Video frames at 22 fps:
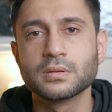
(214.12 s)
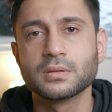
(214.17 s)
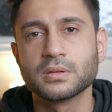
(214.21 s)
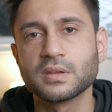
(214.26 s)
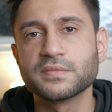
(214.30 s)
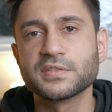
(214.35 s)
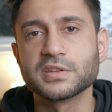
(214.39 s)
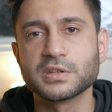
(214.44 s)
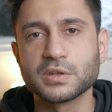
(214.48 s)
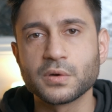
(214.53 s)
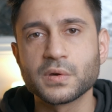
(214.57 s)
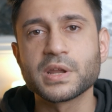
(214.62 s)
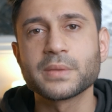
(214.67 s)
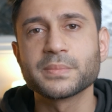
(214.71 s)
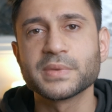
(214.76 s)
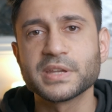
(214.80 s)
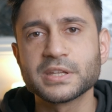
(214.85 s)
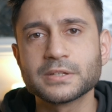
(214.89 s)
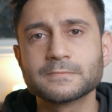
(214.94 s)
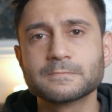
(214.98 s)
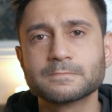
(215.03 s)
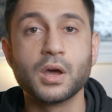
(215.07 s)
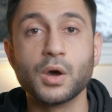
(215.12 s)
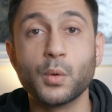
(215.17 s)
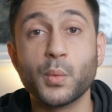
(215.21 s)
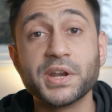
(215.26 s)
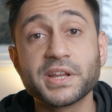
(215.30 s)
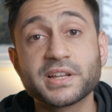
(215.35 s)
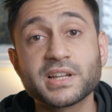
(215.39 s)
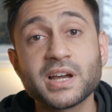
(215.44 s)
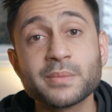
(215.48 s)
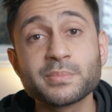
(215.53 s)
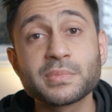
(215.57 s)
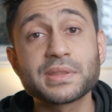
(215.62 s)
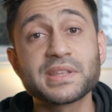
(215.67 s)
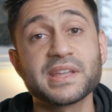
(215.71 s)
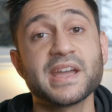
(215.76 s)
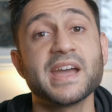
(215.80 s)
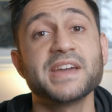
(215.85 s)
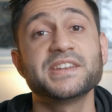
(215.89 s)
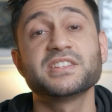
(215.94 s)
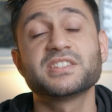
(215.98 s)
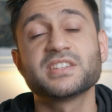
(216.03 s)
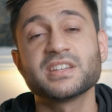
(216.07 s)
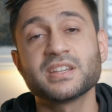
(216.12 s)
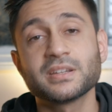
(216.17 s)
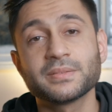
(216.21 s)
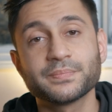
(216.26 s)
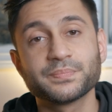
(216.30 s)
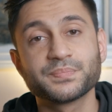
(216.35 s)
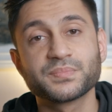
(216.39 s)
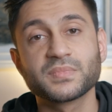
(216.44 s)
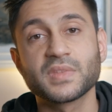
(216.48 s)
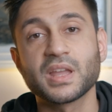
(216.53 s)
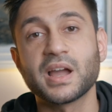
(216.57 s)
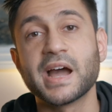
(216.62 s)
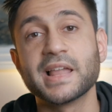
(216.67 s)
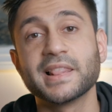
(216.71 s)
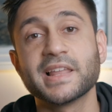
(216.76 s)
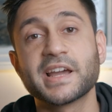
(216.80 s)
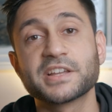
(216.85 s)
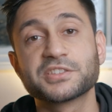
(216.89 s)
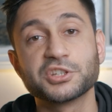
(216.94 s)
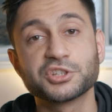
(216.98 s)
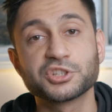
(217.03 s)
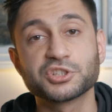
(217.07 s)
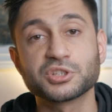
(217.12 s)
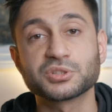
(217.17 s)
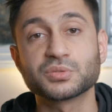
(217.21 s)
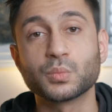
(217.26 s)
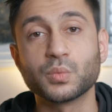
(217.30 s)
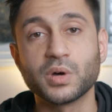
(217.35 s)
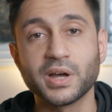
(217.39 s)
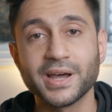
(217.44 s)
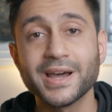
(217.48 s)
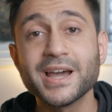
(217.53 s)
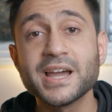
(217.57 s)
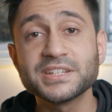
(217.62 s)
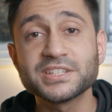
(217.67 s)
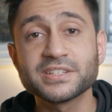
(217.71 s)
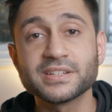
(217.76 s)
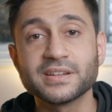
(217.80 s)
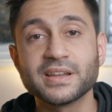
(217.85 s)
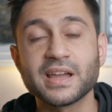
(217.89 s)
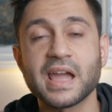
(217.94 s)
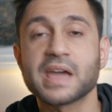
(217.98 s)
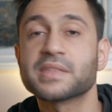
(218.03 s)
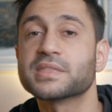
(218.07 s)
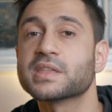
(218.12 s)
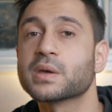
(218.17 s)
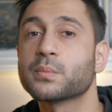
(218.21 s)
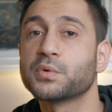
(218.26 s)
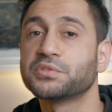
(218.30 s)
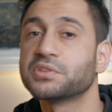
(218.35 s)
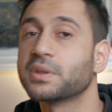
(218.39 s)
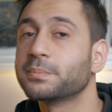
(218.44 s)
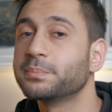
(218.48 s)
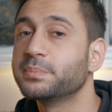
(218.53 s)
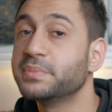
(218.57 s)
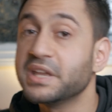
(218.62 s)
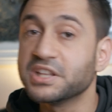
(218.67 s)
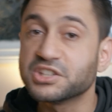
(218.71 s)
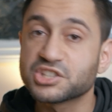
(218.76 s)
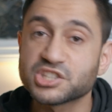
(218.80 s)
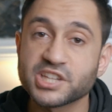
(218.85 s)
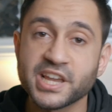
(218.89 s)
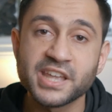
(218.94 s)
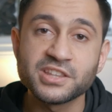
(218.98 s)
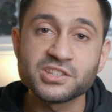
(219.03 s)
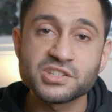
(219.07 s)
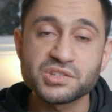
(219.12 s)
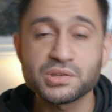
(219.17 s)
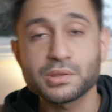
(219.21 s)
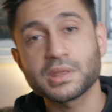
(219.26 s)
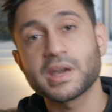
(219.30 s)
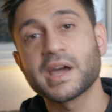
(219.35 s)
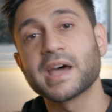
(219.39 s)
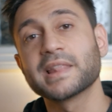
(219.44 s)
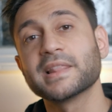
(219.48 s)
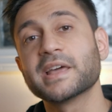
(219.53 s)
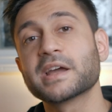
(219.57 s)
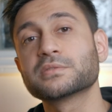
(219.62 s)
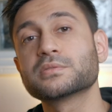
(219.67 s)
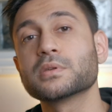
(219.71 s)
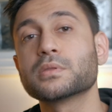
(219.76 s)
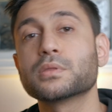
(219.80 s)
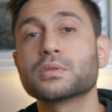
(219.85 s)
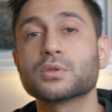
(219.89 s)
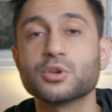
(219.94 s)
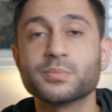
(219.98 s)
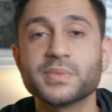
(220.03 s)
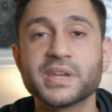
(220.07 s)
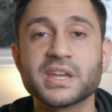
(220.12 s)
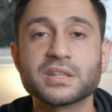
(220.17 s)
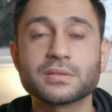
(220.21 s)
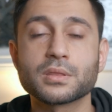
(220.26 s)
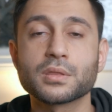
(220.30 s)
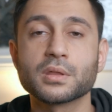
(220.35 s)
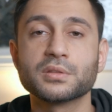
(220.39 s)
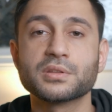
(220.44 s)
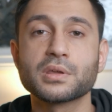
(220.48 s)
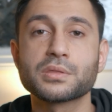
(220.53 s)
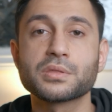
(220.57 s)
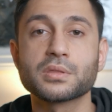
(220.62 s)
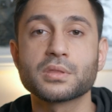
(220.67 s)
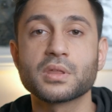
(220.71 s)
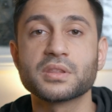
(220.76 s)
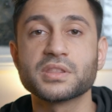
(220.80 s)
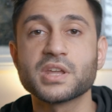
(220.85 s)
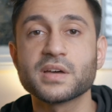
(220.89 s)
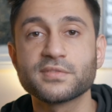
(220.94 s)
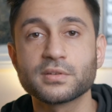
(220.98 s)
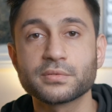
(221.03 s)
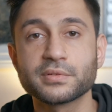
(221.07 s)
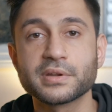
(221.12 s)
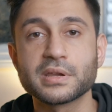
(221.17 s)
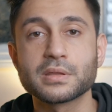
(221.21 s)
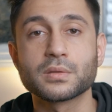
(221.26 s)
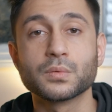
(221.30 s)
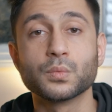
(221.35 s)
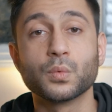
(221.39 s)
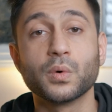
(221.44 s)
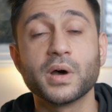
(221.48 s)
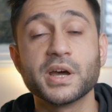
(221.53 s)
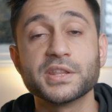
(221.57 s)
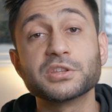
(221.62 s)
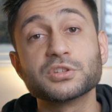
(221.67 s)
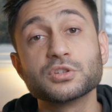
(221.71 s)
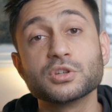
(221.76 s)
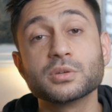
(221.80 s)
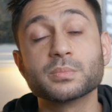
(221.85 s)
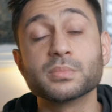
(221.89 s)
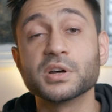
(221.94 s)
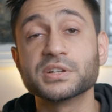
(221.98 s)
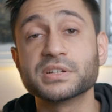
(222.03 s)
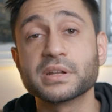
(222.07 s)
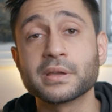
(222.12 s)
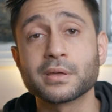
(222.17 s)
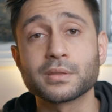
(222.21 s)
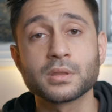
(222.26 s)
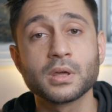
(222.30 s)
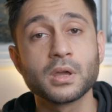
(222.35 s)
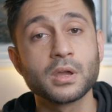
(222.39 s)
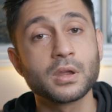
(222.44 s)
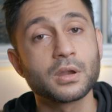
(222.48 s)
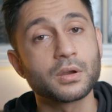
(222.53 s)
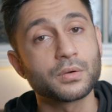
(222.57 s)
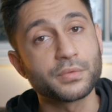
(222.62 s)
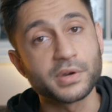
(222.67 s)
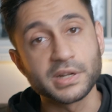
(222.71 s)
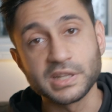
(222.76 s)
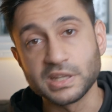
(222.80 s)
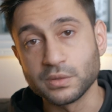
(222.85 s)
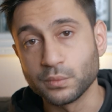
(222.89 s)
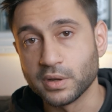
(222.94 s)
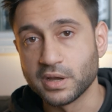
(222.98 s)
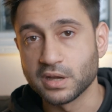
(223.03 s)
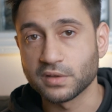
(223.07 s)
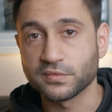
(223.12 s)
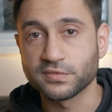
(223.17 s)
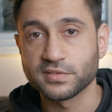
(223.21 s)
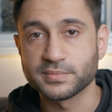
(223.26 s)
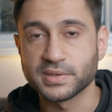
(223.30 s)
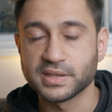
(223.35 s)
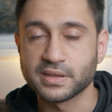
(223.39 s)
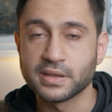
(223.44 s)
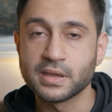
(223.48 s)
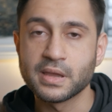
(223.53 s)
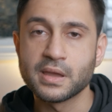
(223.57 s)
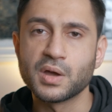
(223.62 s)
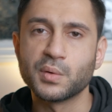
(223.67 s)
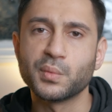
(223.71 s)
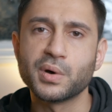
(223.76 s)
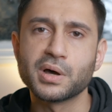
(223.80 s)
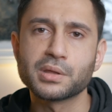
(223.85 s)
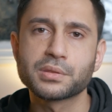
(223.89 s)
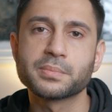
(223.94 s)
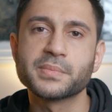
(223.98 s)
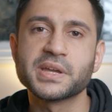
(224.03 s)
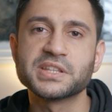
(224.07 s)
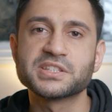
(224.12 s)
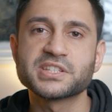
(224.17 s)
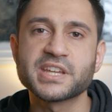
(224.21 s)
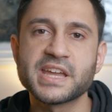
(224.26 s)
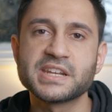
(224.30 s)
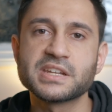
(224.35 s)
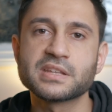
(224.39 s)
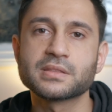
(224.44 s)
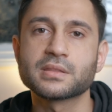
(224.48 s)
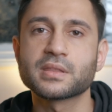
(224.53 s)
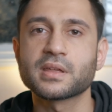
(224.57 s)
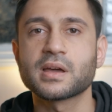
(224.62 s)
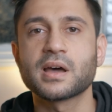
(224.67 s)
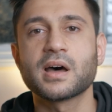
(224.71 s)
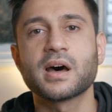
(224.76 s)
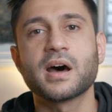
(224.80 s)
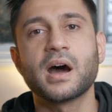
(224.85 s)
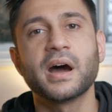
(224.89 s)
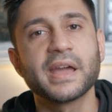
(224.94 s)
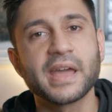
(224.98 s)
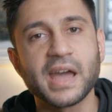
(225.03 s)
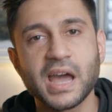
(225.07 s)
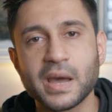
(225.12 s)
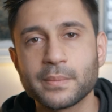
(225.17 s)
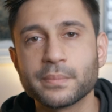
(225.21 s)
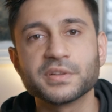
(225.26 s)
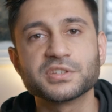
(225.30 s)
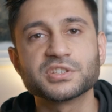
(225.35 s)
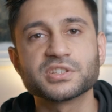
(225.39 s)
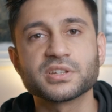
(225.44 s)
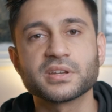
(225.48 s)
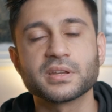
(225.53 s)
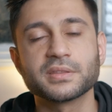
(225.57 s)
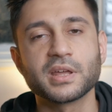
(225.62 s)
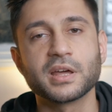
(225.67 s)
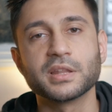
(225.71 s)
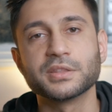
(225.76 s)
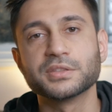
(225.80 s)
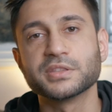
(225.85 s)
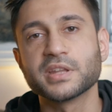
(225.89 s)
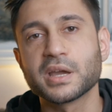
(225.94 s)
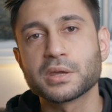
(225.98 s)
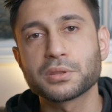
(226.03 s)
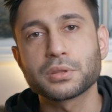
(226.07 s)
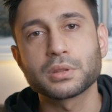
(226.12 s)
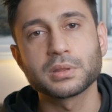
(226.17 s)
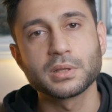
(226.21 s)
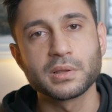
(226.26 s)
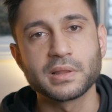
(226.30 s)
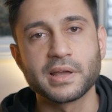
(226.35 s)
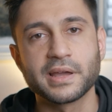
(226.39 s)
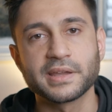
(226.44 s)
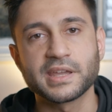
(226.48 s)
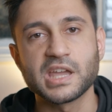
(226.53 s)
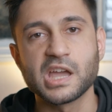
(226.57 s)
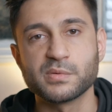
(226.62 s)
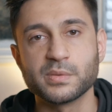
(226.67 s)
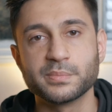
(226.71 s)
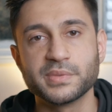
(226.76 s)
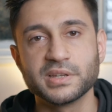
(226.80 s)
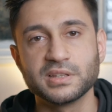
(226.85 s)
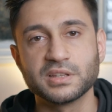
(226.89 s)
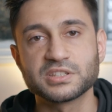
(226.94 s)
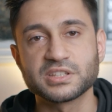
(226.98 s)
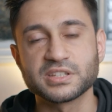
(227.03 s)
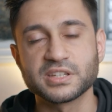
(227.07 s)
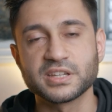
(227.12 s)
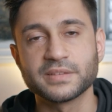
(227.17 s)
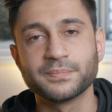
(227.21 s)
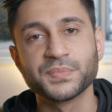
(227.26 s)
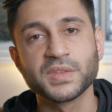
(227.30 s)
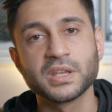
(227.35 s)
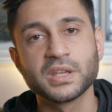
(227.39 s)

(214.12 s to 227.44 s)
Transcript: if you know what I mean. When it comes to editing, I like to shoot wide, and then when the beat changes, I like to zoom in. So this is another reason why the 2 bodies really work for me, whilst maintaining that high aperture, that nice low light capability.